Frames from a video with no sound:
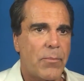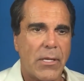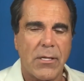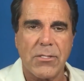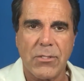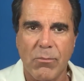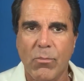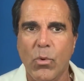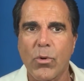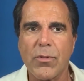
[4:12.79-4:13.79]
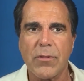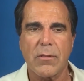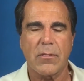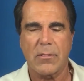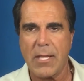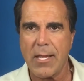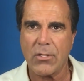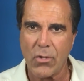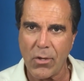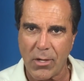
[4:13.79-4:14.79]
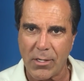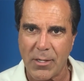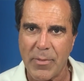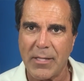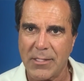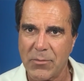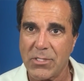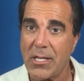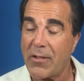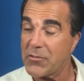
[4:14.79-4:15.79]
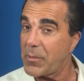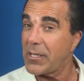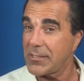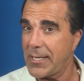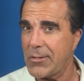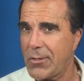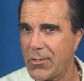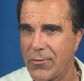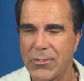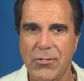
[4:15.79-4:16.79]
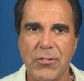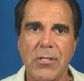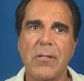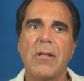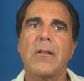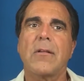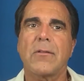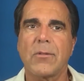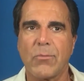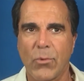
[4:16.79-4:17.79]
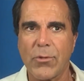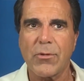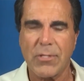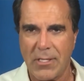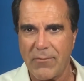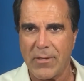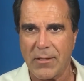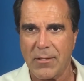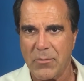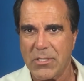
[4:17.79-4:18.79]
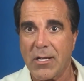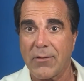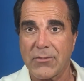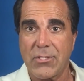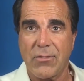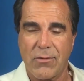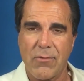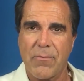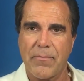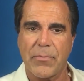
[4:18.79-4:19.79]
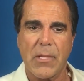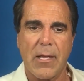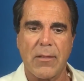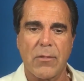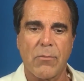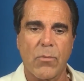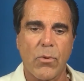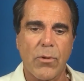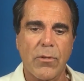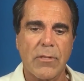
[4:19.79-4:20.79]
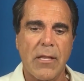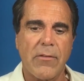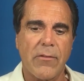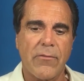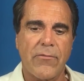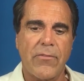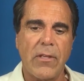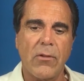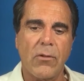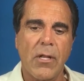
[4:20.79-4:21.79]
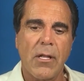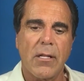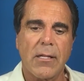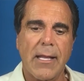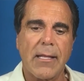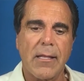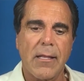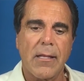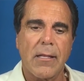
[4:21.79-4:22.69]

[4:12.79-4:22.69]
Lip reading: Because the more they talk about themselves because they know you're interested, the more they're giving themselves to you. And the more they feel like